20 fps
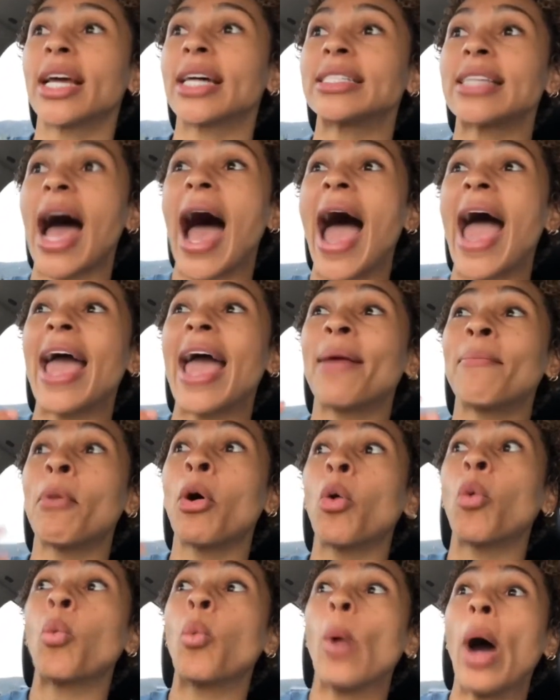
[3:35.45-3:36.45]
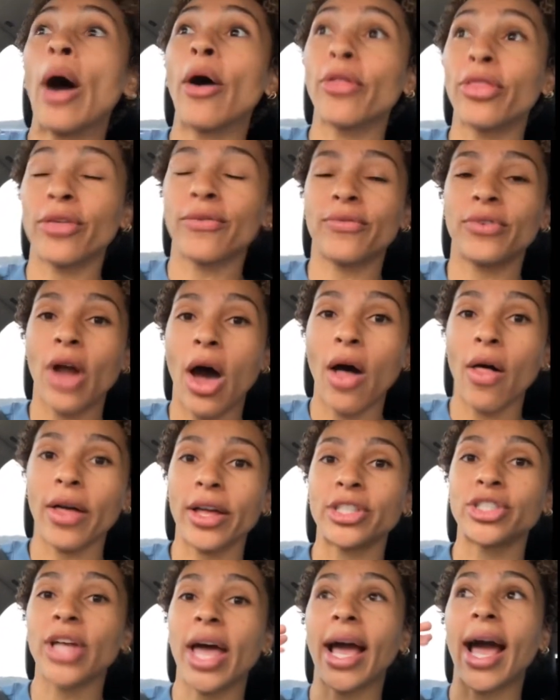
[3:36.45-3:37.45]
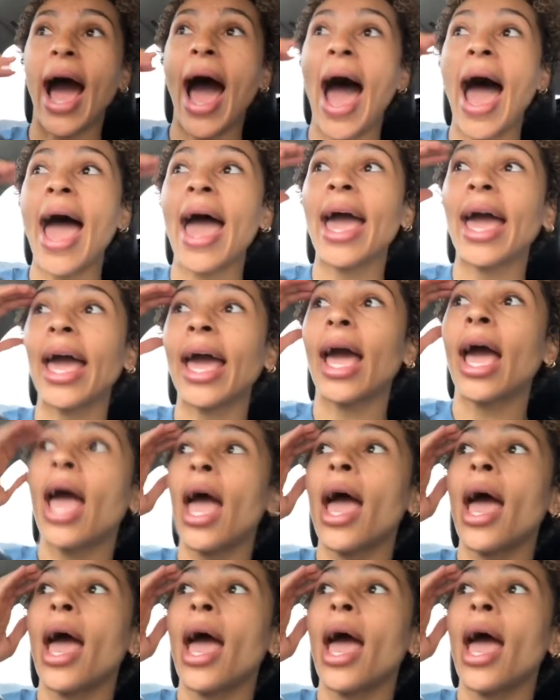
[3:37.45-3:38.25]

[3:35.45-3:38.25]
because I am a wealth of knowledge. And